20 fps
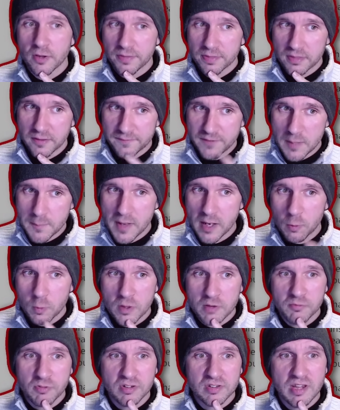the feedback
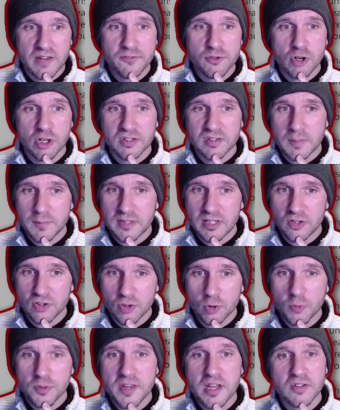we received during
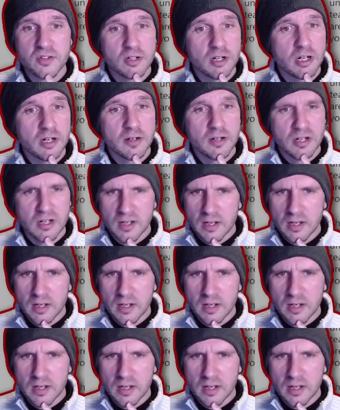CBT2. These are